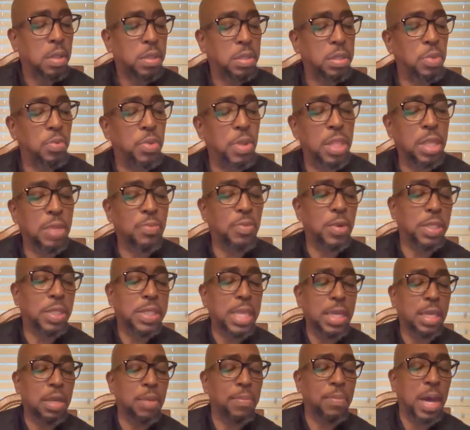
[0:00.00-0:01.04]
See, we look, we
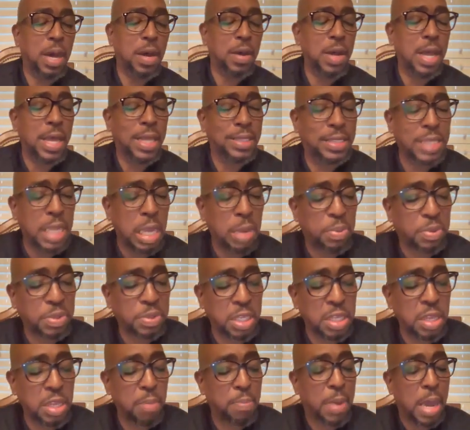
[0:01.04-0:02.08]
think about
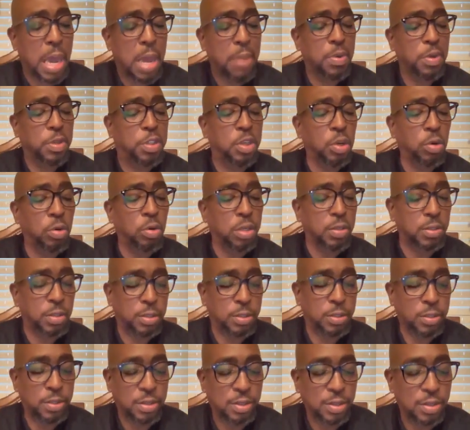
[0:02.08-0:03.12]
examples in the Bible.
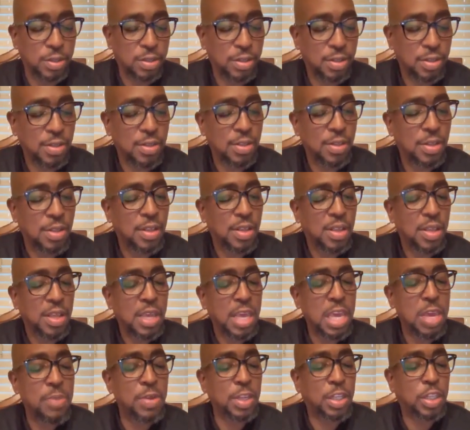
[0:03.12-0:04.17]
Judas,
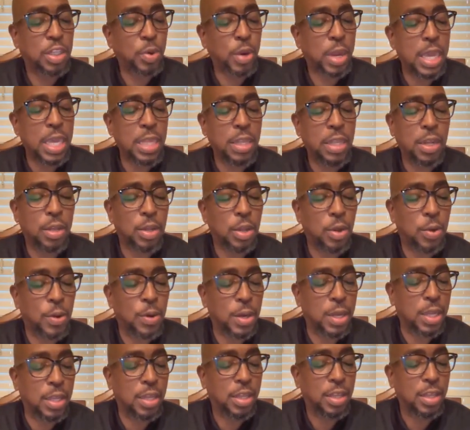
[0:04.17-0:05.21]
he betrayed the
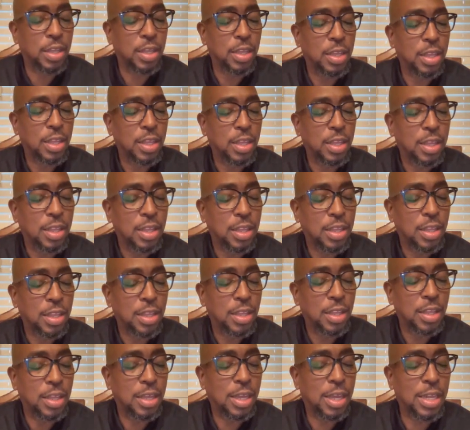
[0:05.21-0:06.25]
Lord.
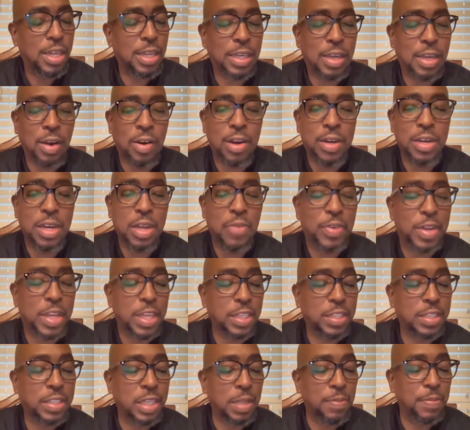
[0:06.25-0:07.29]
And the Garden of
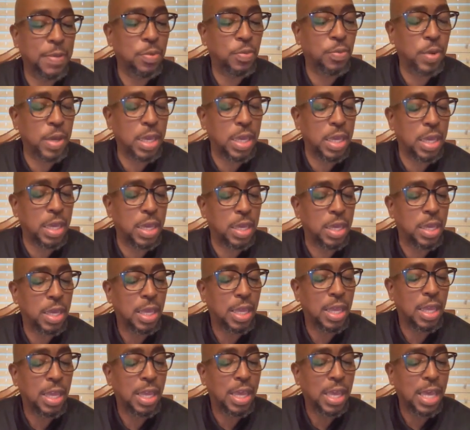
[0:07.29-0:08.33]
Gethsemane when?
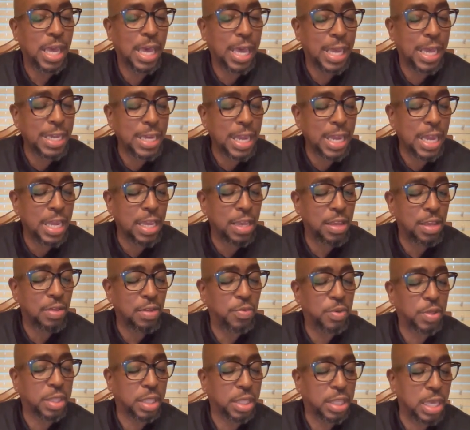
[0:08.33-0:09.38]
At night
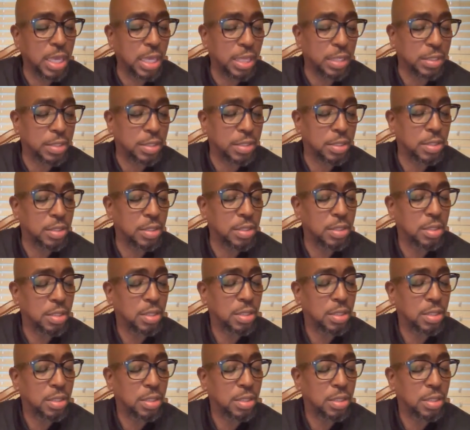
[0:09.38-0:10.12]
with a kiss.